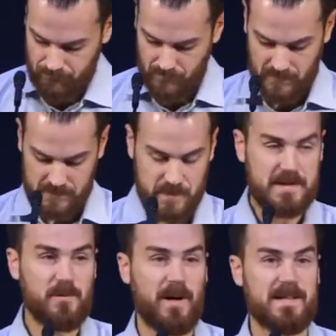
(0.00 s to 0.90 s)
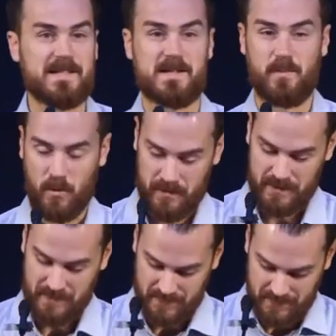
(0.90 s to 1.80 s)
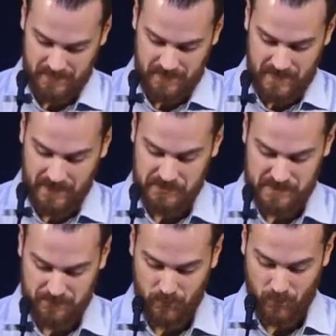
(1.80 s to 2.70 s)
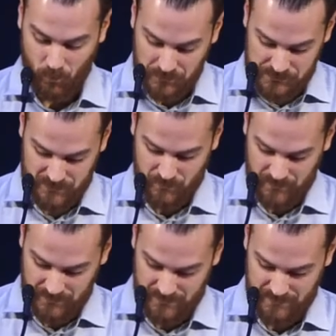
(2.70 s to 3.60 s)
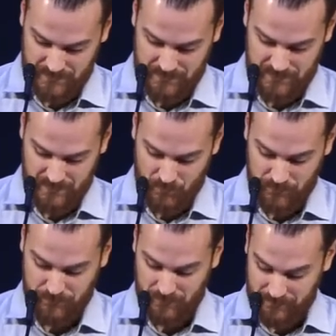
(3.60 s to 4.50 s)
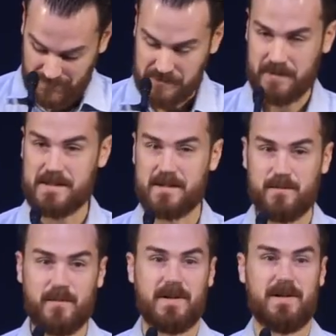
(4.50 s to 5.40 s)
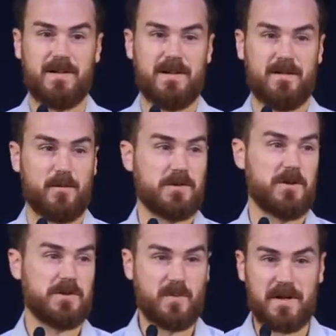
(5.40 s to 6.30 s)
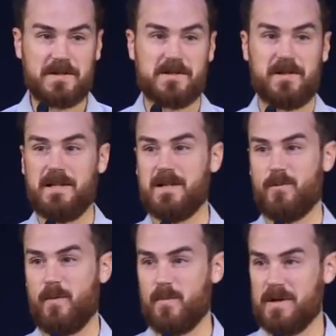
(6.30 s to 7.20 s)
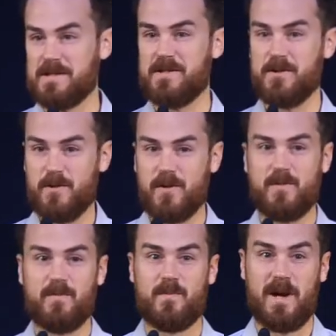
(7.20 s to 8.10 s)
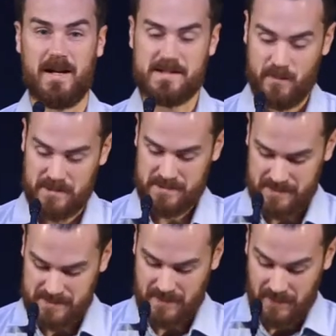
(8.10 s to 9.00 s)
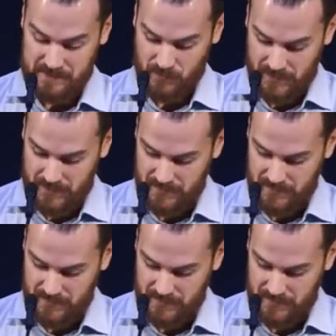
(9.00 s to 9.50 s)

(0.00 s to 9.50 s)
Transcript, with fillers: So we see why this is important, not just for worship, but for evangelism for church ministry, why we must do God's business God's way.